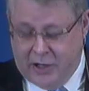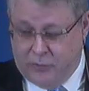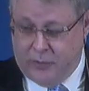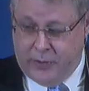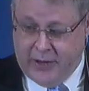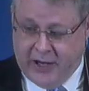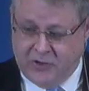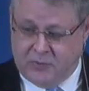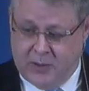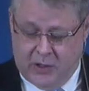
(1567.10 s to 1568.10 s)
of different
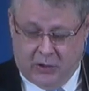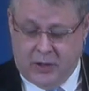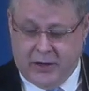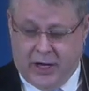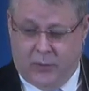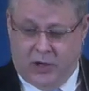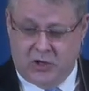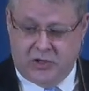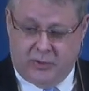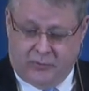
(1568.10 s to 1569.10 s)
things, but the only thing I
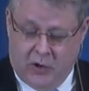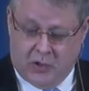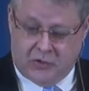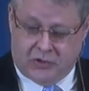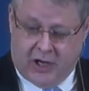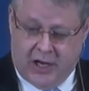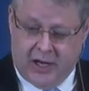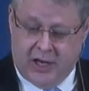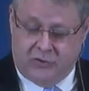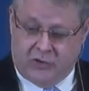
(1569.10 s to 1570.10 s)
wanted you to focus
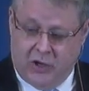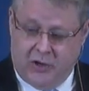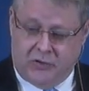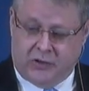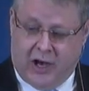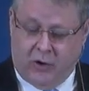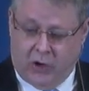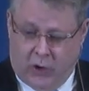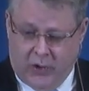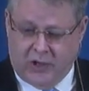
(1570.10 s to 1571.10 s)
on is notice how
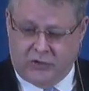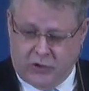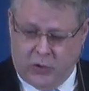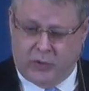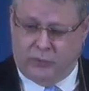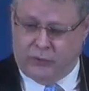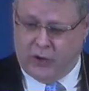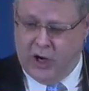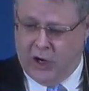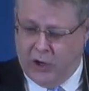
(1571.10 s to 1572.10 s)
going to and
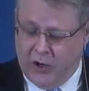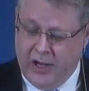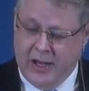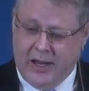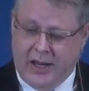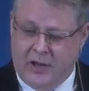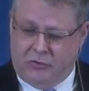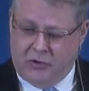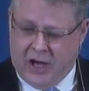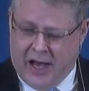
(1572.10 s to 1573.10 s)
fro
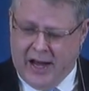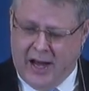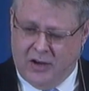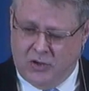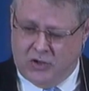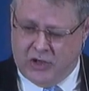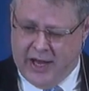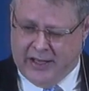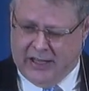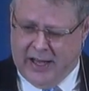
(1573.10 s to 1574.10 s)
is not
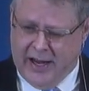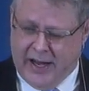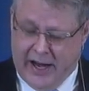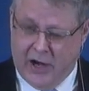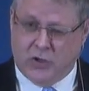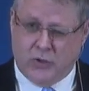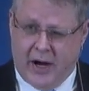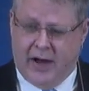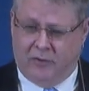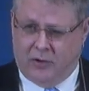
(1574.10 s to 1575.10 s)
jetline air
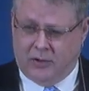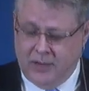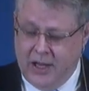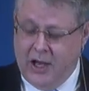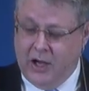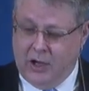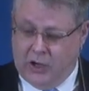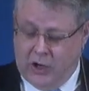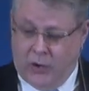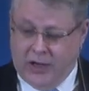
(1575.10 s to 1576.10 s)
travel.
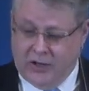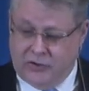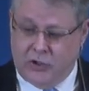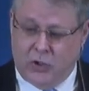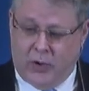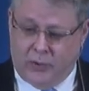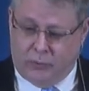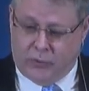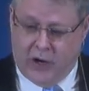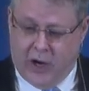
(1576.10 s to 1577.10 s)
Going to and
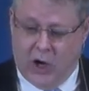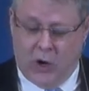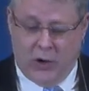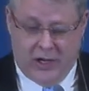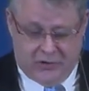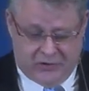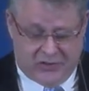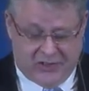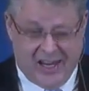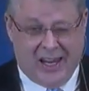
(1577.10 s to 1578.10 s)
fro is
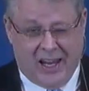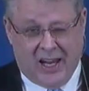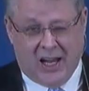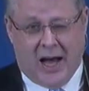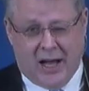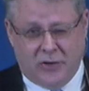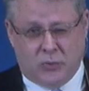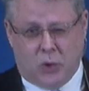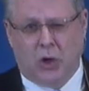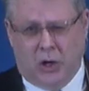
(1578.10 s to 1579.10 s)
seeking God's
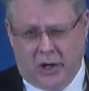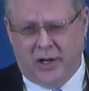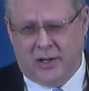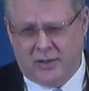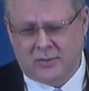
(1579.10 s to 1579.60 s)
word.